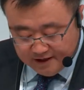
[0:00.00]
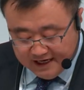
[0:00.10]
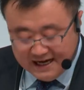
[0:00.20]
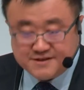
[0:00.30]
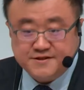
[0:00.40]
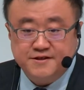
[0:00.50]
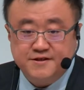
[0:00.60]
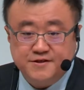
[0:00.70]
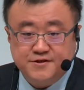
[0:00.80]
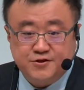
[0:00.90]
as
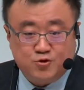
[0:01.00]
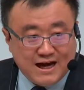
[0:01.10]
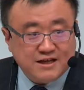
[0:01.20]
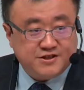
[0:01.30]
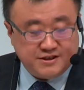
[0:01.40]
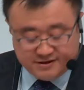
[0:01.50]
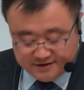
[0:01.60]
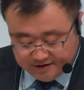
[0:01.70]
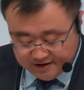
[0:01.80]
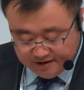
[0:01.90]
strategy
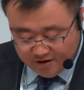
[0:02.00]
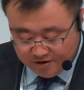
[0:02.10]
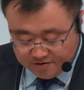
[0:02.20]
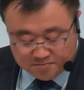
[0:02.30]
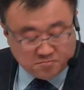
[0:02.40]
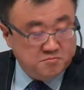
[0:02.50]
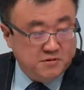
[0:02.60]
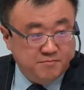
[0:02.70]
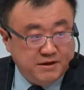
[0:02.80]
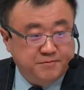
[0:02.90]
or
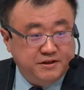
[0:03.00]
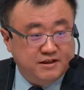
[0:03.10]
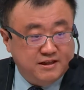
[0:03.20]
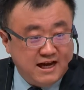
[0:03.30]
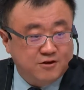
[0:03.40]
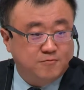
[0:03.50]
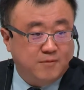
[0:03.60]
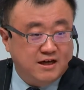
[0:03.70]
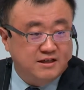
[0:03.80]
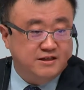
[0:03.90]
maybe
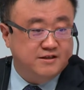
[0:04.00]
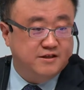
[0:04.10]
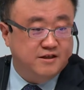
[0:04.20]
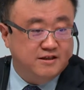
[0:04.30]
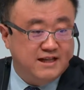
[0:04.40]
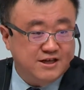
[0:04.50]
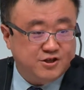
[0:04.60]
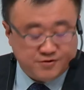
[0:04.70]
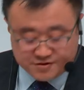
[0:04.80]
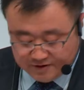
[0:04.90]
narrow-minded
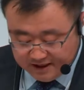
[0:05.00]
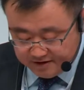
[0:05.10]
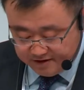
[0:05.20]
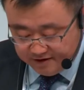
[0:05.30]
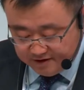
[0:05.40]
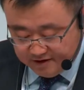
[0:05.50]
national strategy.